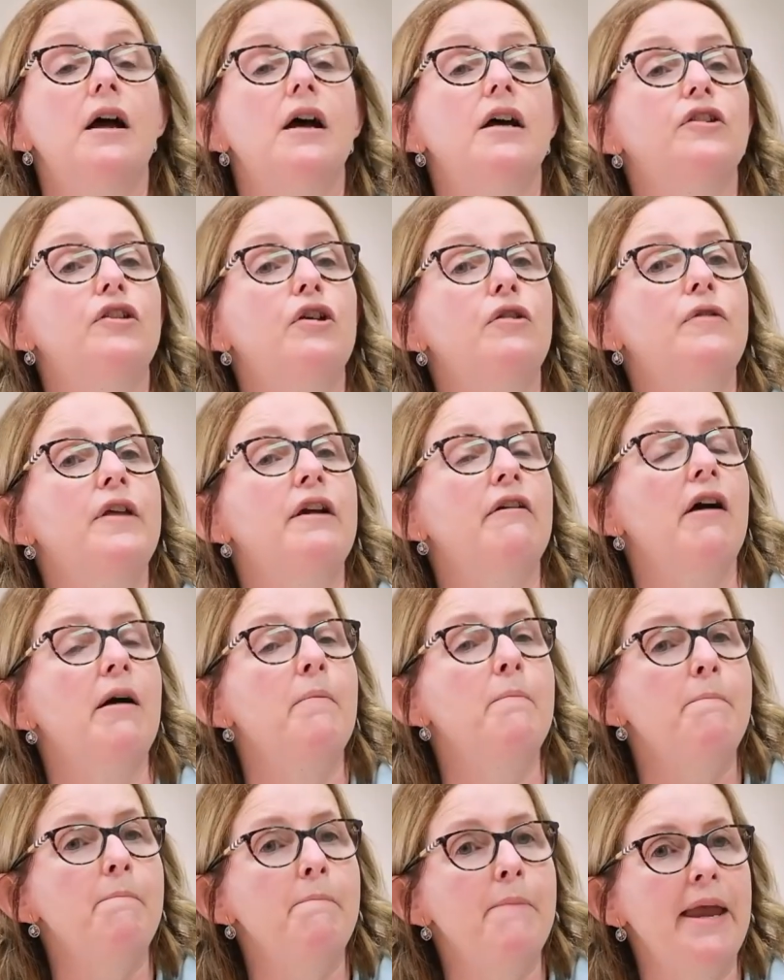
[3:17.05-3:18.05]
So there are
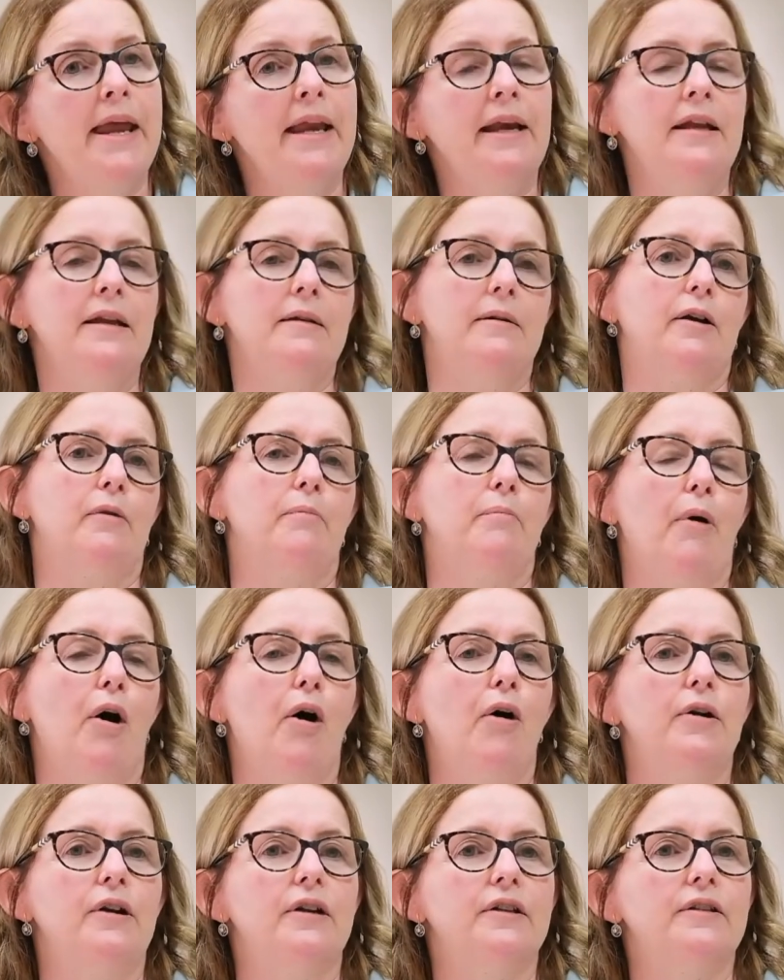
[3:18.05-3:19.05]
many
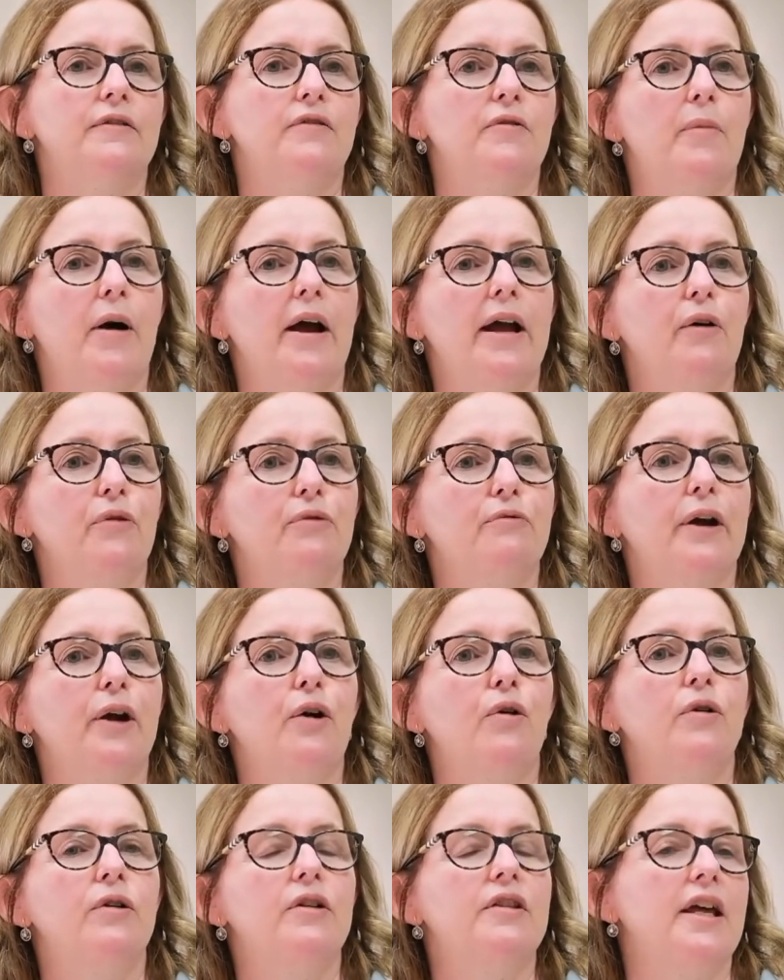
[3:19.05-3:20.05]
components of the My Health
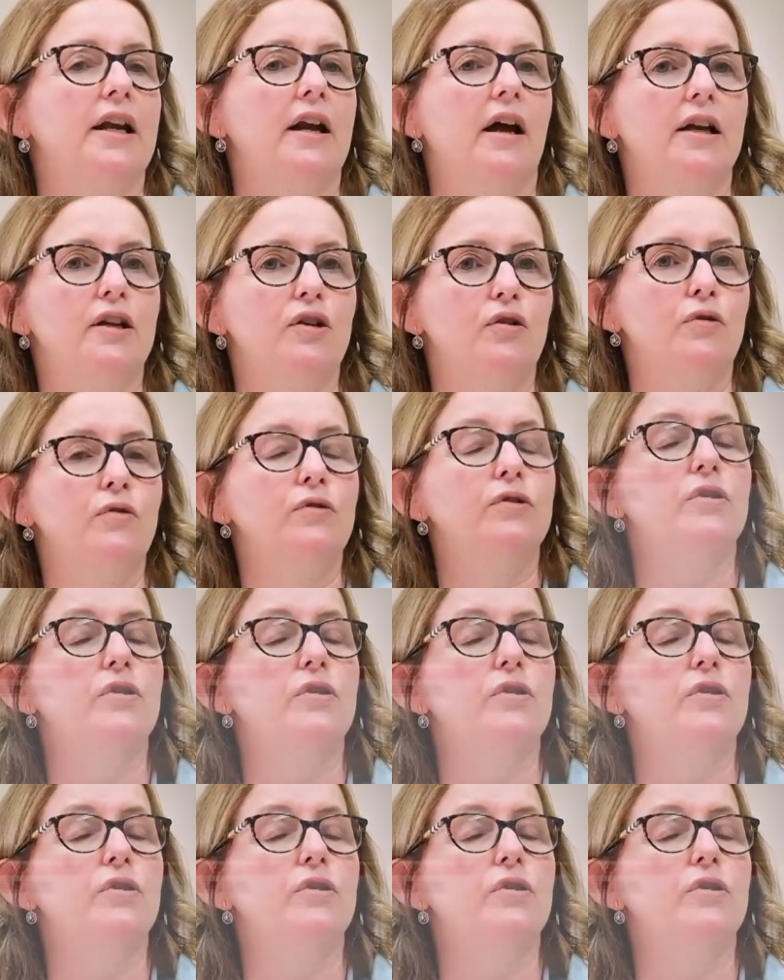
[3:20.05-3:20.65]
Record that I use